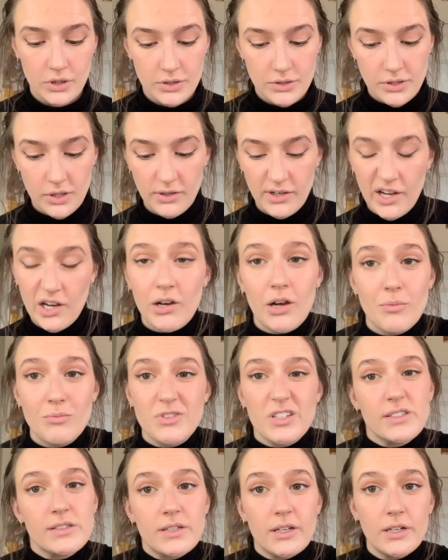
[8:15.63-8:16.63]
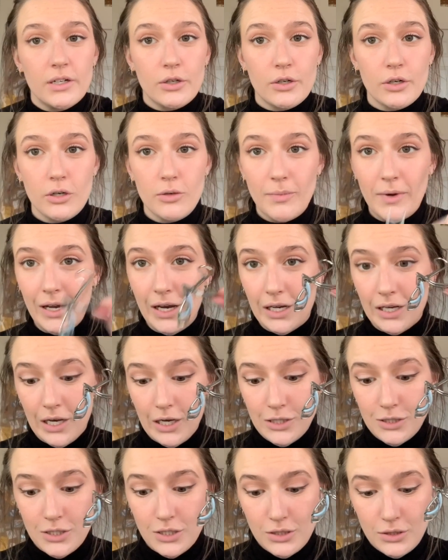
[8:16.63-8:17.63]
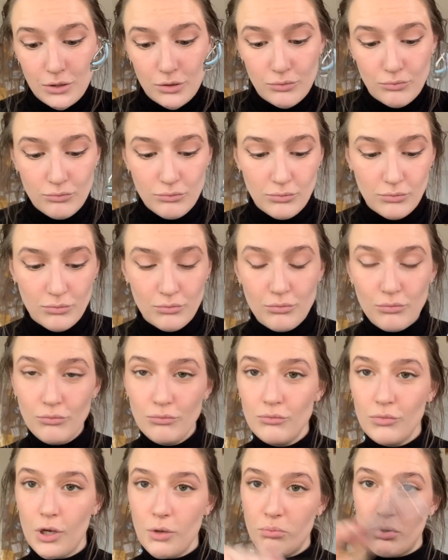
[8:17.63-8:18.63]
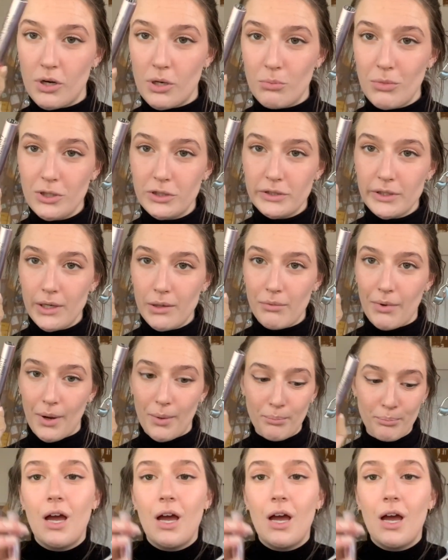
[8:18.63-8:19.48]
So now I'm just gonna curl my eyelashes and put on mascara.